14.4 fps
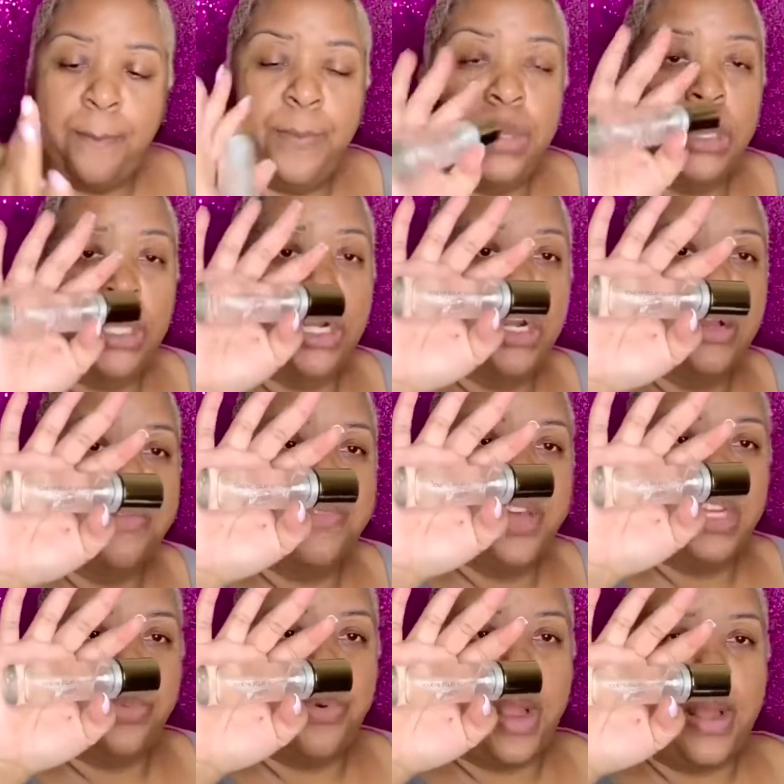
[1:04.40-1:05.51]
Blur
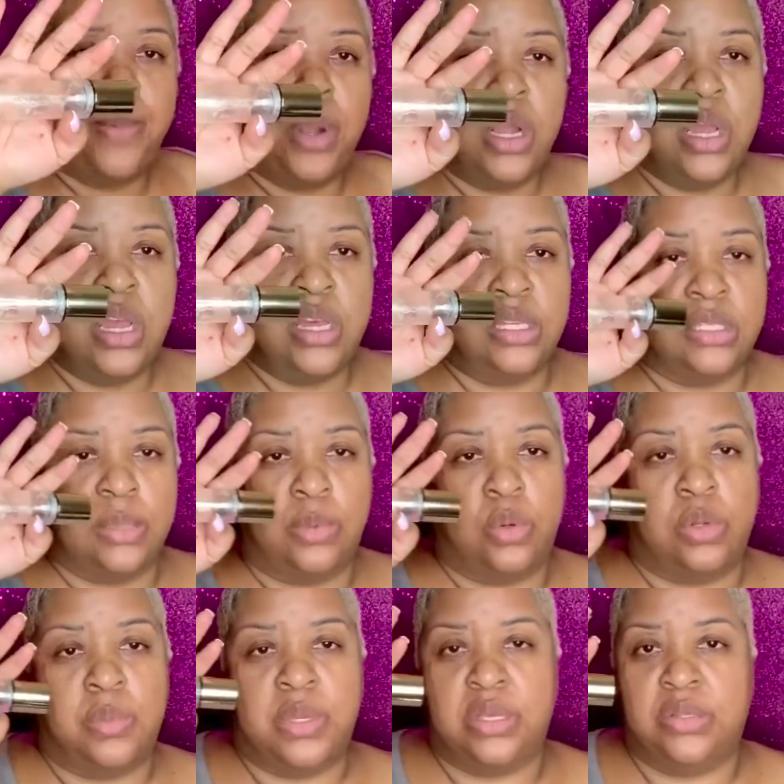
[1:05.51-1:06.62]
Effect Primer, so I'm going
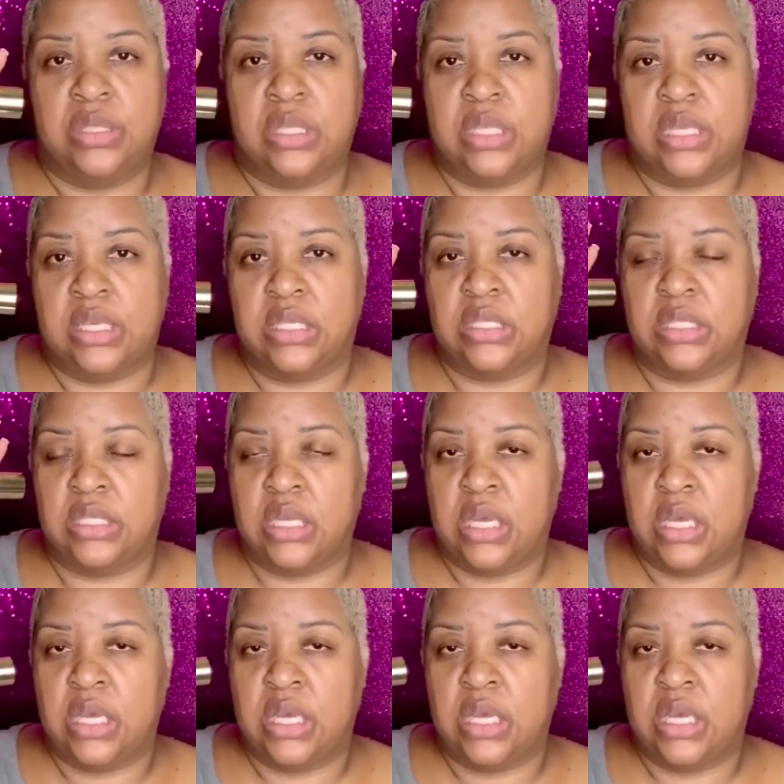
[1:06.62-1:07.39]
to be using this